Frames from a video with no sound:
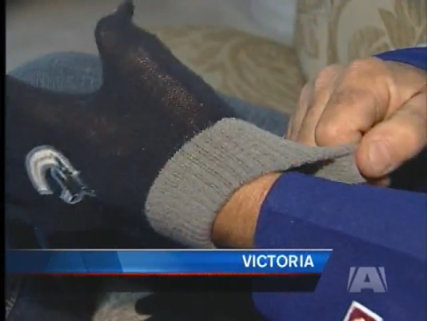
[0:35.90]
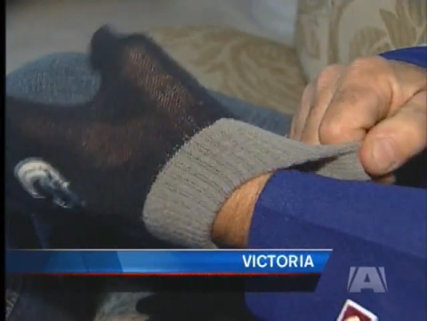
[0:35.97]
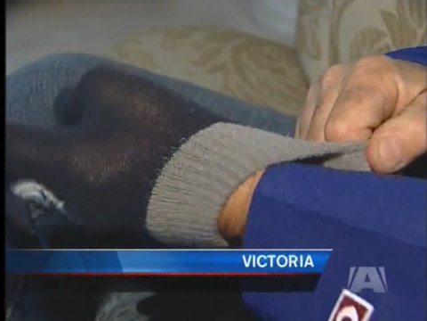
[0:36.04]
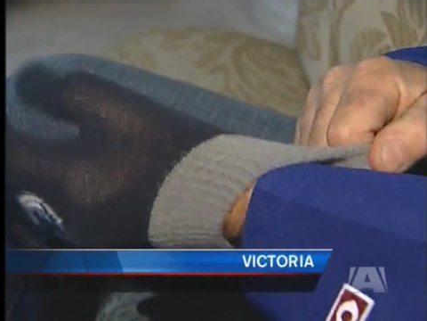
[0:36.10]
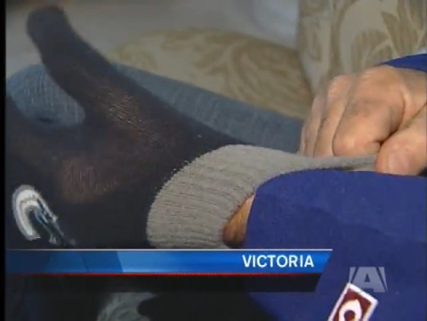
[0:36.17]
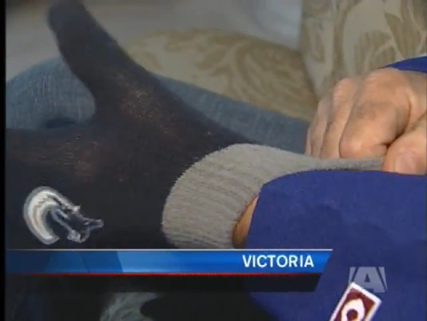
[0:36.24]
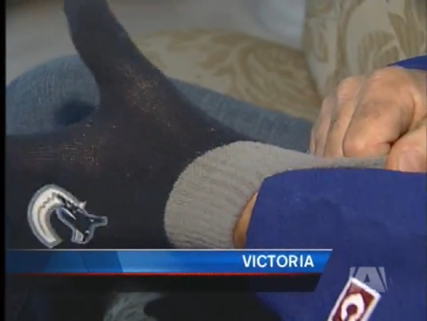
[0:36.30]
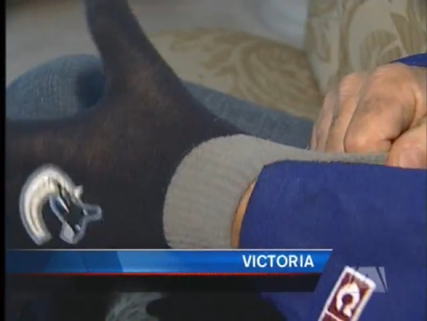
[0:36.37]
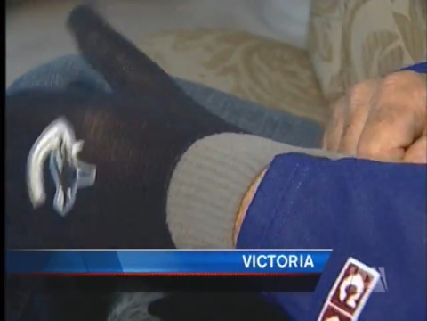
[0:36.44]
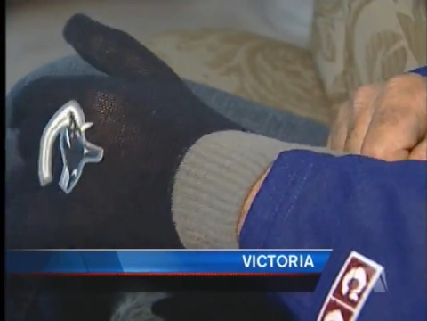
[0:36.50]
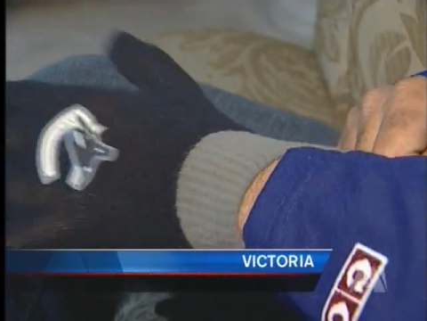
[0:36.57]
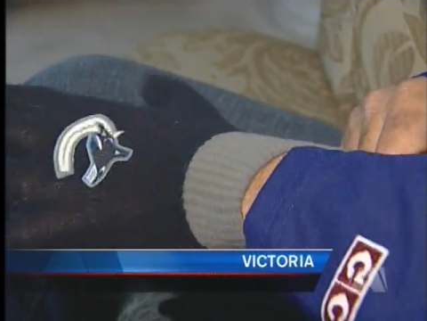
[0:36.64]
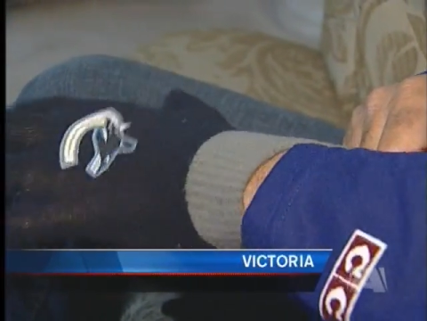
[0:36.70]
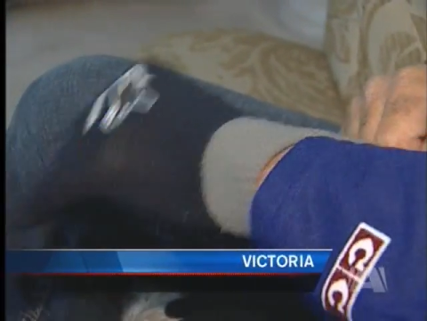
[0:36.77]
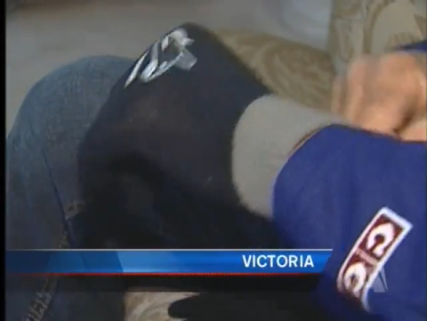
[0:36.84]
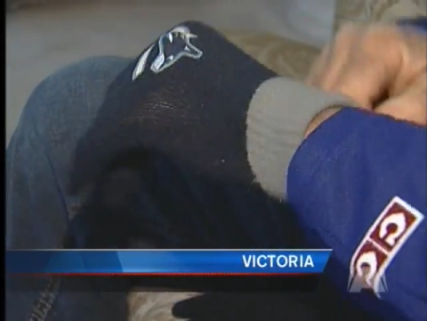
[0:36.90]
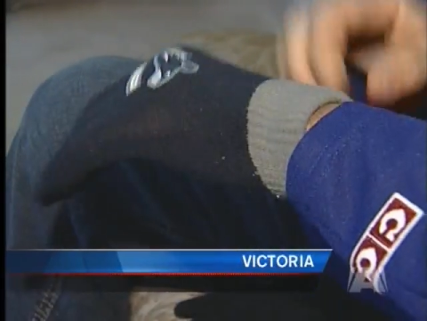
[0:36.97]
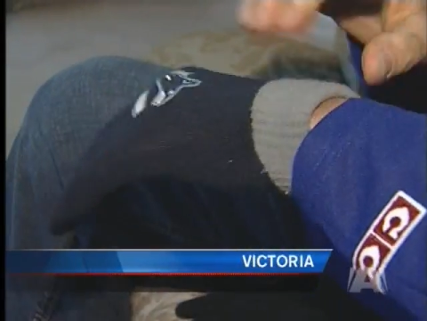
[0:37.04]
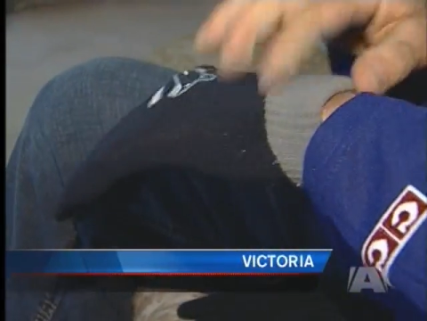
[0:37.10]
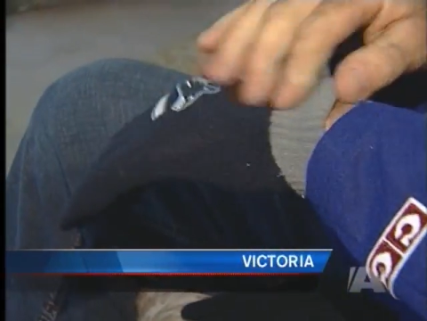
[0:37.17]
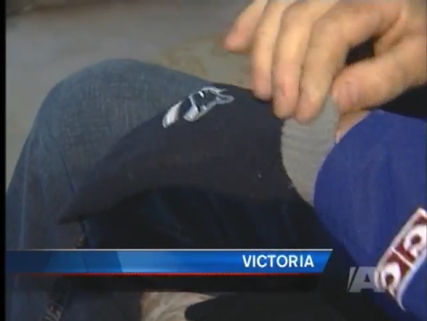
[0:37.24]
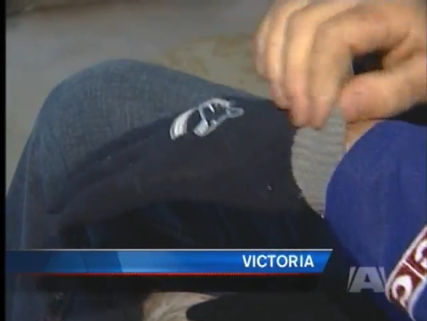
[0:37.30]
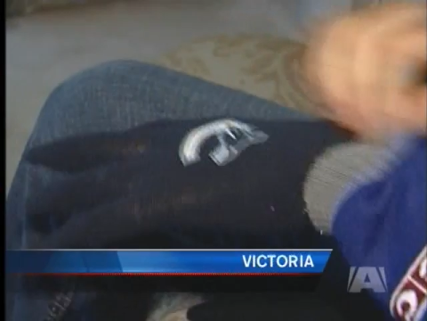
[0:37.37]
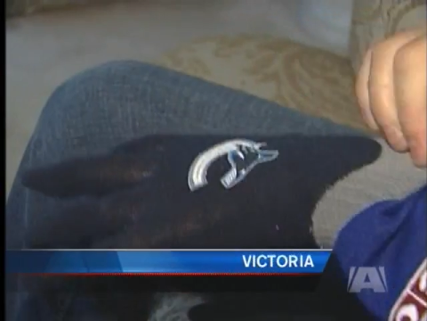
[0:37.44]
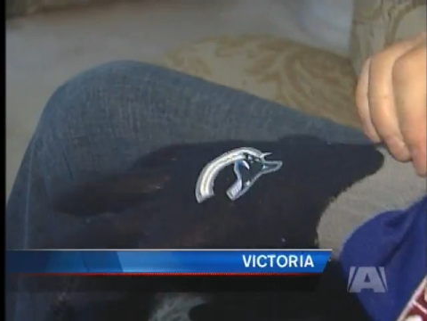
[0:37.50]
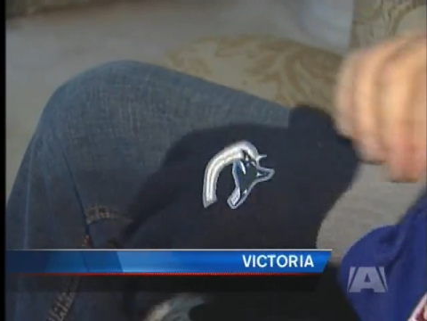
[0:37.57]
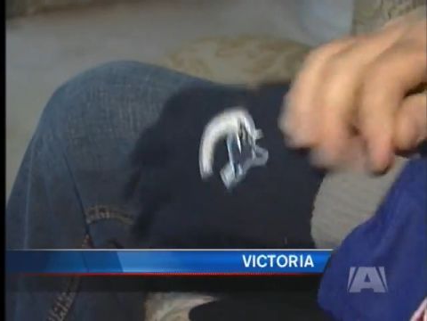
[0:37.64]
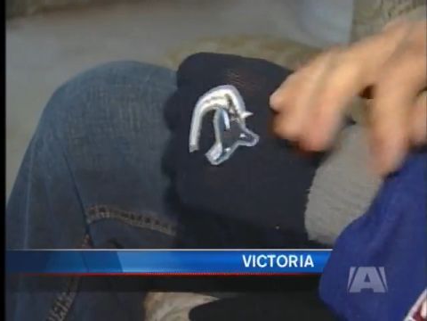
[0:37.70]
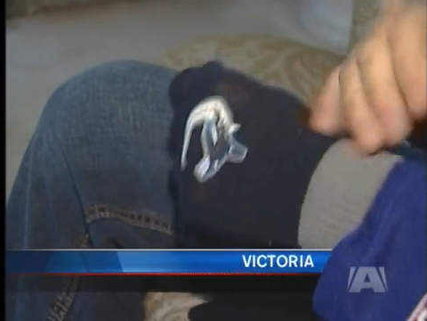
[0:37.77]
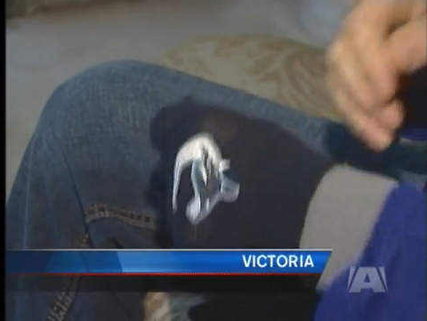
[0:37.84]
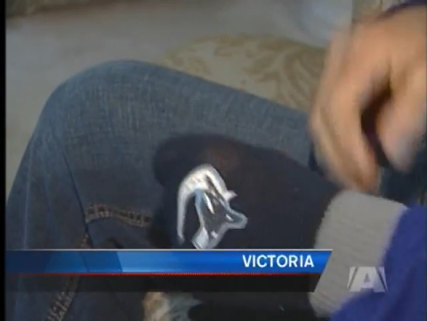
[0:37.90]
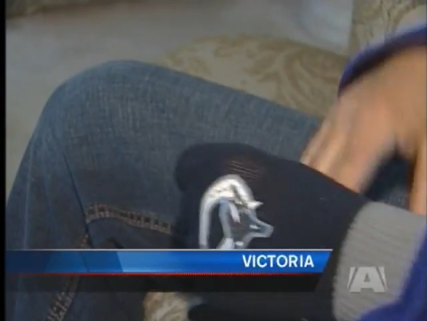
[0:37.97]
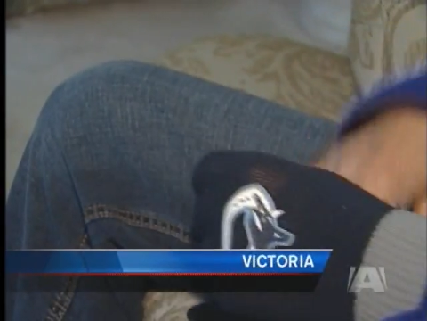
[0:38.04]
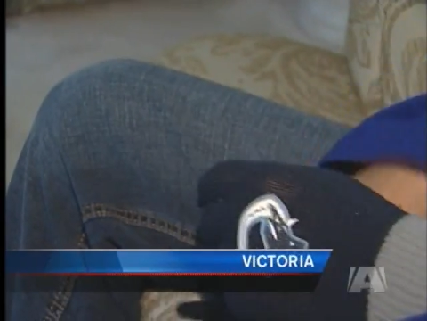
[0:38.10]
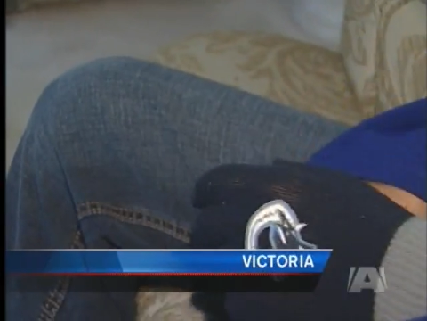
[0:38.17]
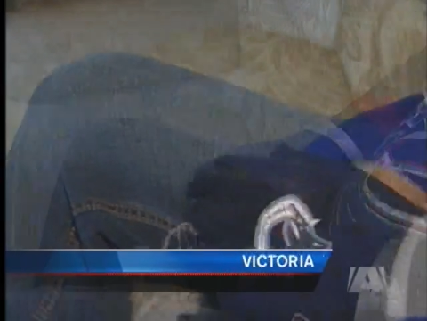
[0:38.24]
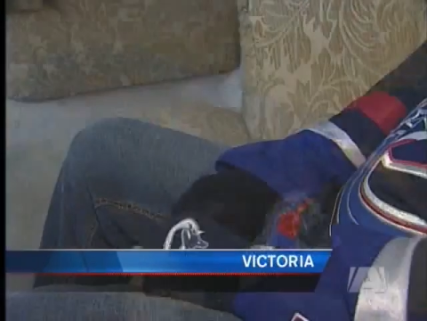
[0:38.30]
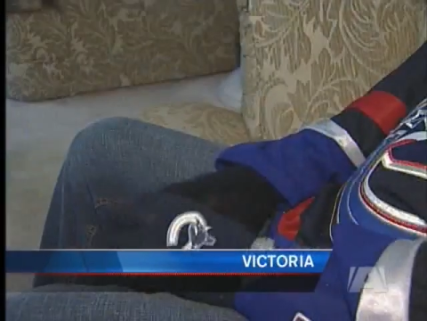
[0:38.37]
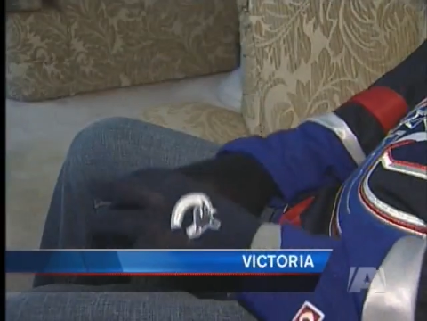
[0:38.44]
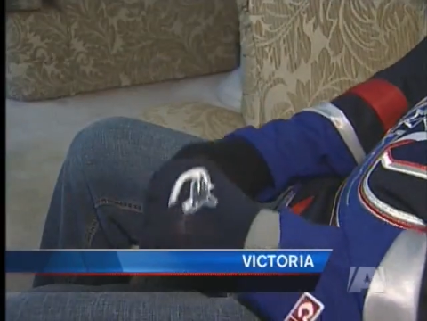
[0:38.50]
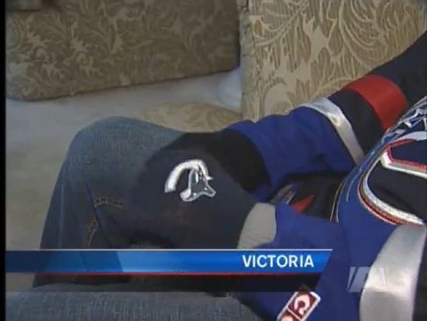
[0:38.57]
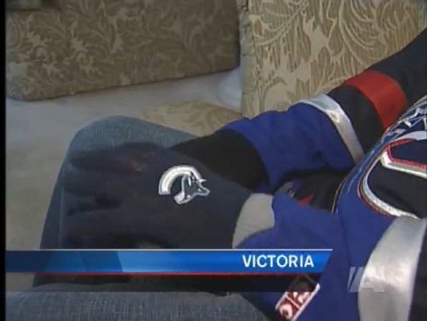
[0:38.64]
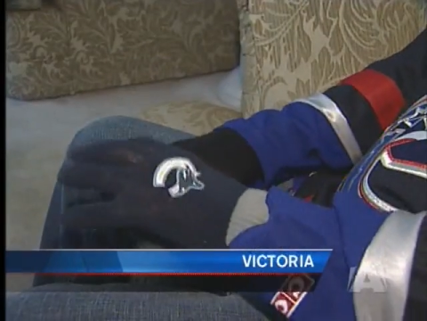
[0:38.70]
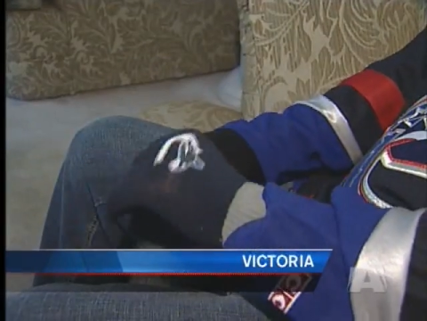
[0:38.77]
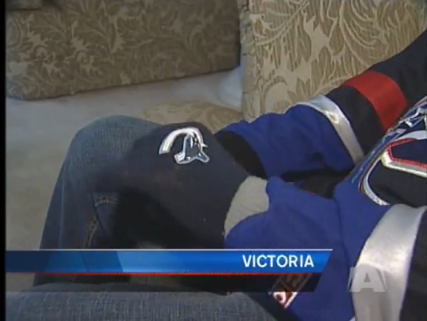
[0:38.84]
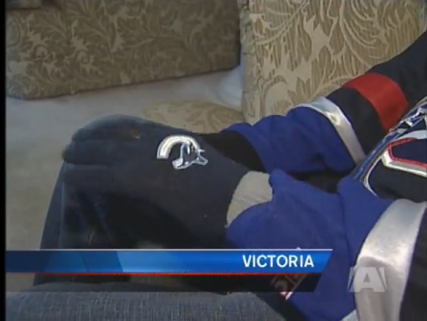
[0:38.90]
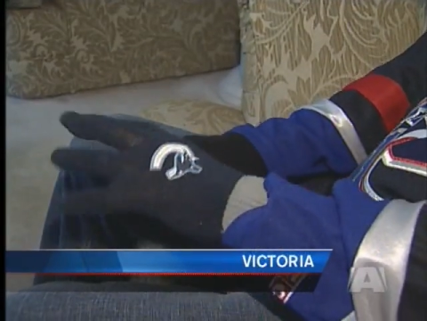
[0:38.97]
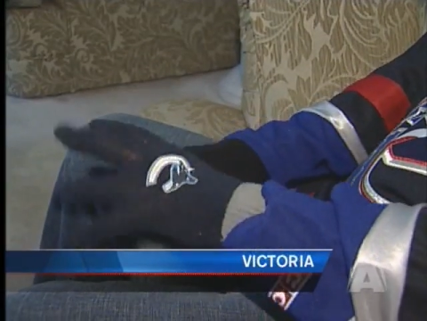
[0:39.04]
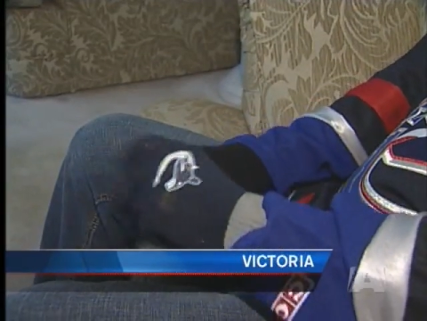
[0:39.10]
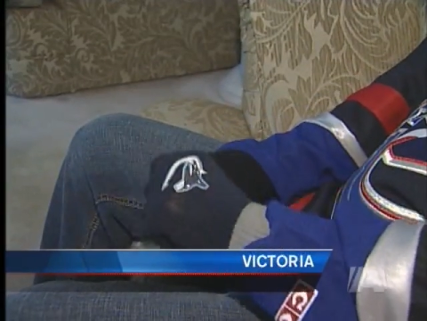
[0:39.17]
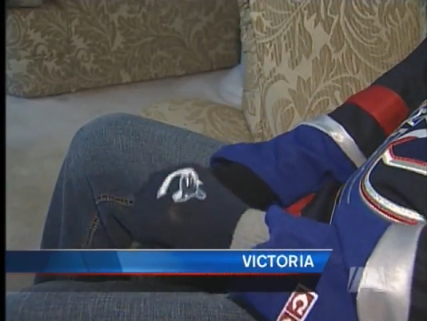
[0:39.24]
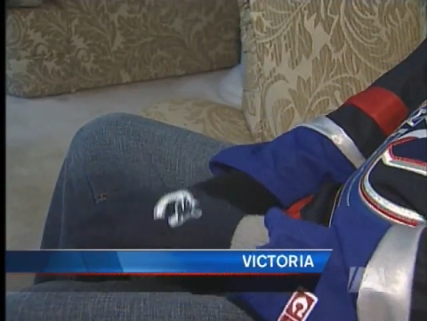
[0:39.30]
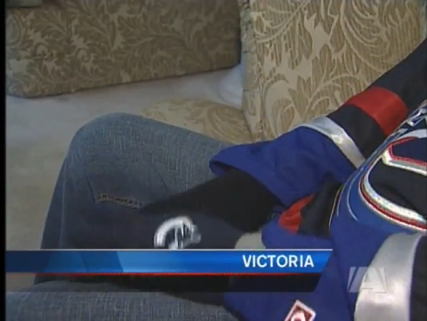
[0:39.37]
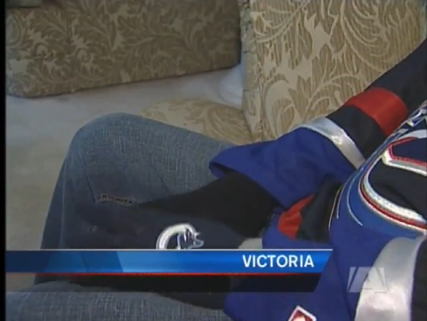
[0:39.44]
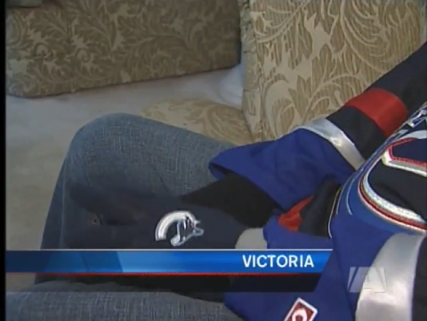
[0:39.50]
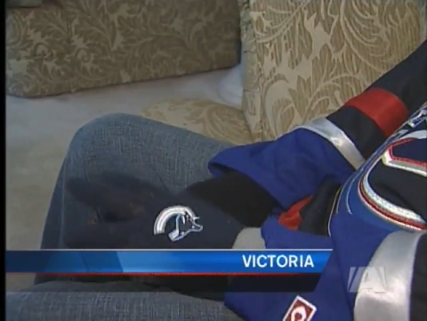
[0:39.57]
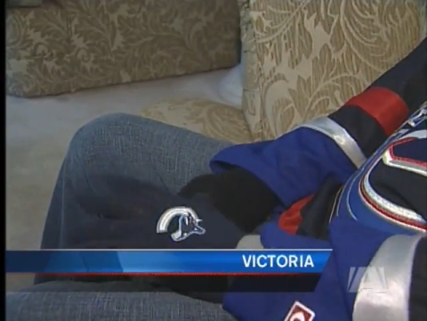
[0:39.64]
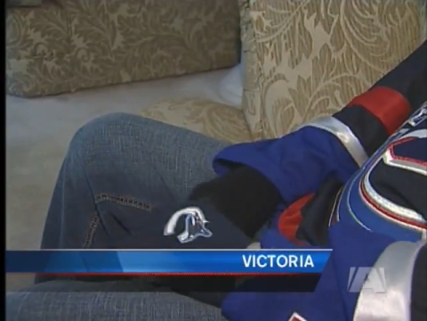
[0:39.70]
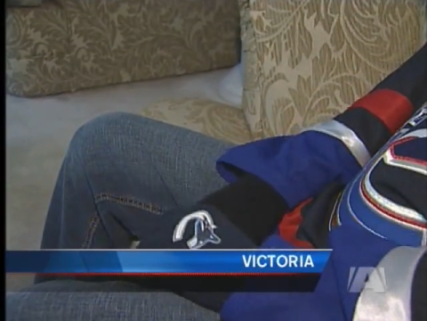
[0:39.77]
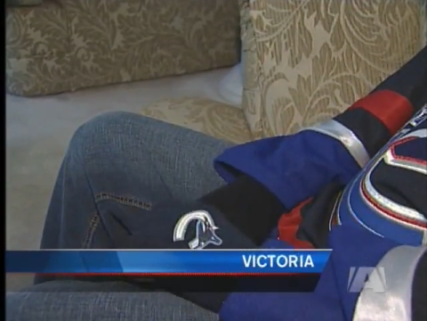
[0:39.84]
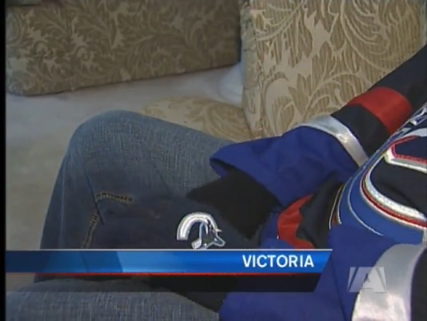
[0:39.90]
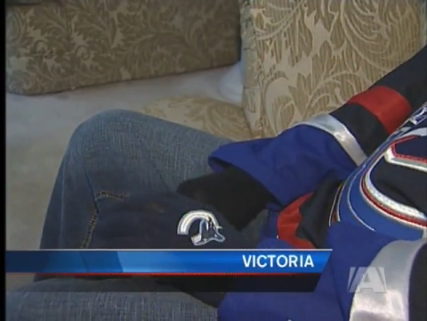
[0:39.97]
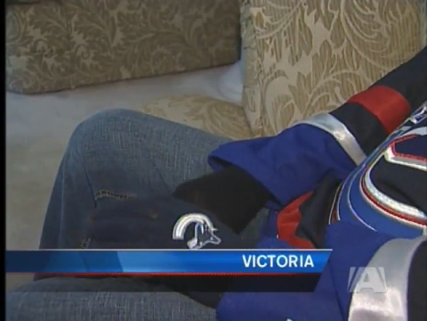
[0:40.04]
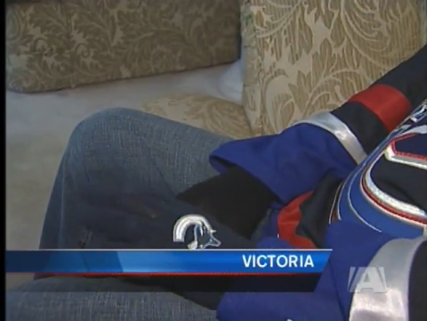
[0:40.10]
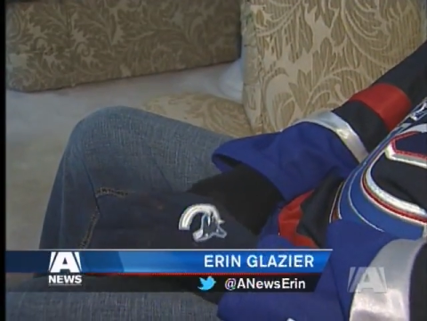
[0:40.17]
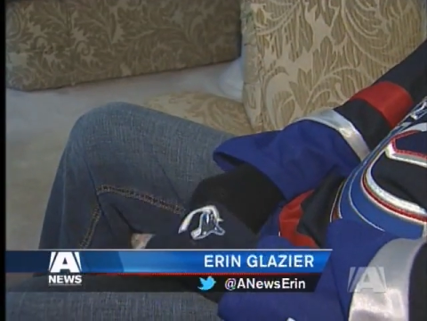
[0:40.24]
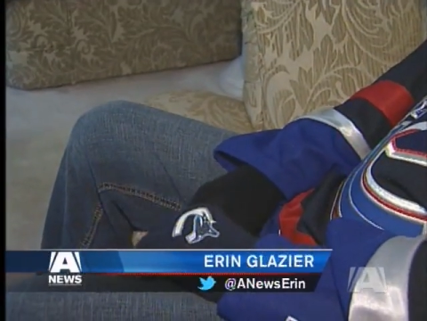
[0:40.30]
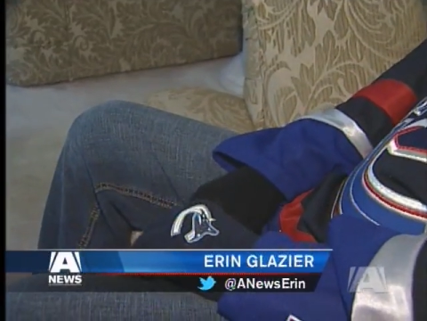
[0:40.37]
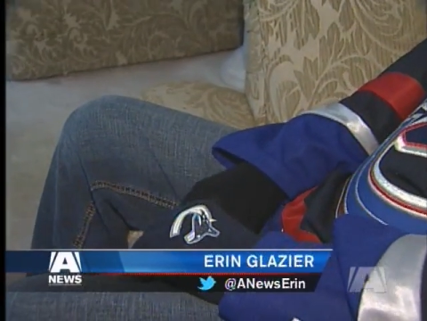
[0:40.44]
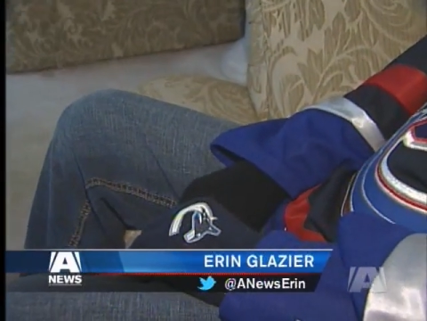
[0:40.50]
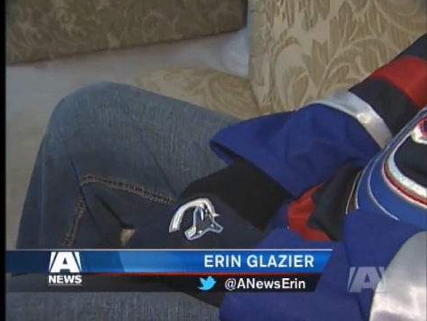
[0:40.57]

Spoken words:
Nobody's mouth can be seen.